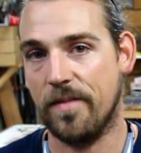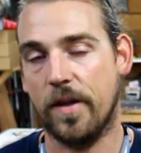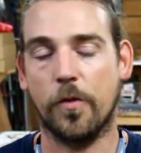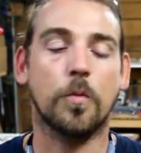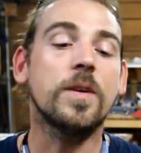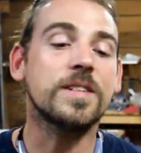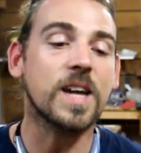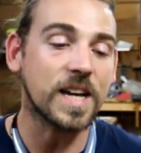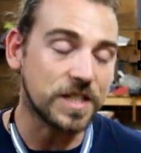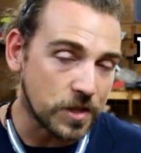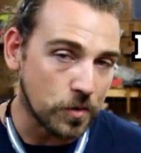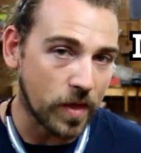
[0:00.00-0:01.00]
Now the reason
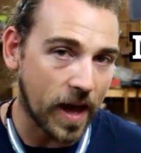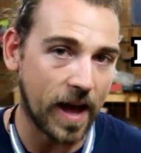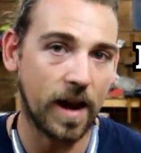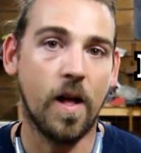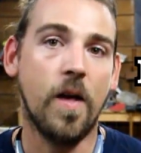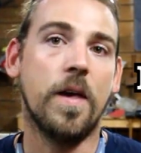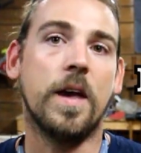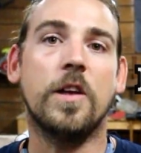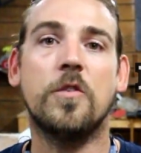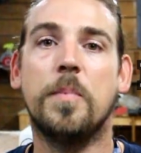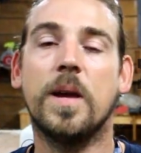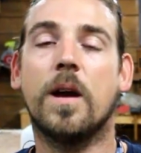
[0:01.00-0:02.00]
I do that
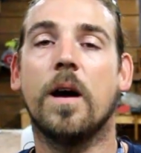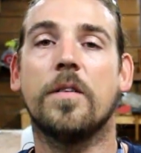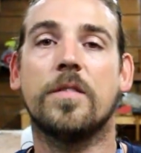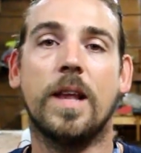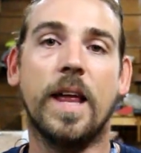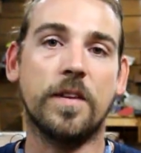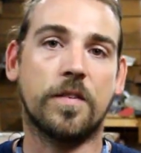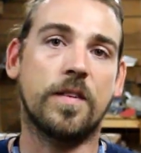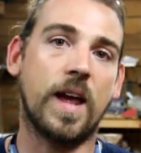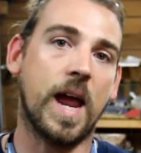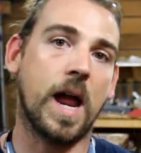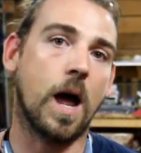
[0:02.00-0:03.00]
is because let's
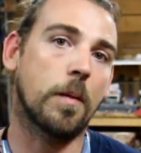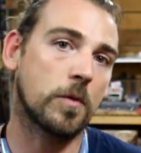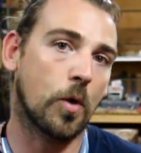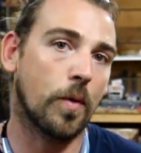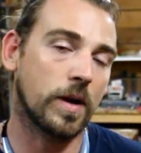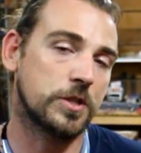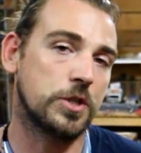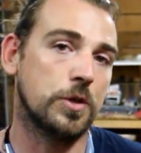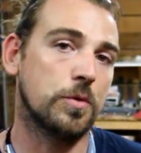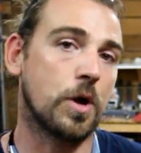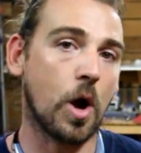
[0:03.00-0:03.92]
say I'm going to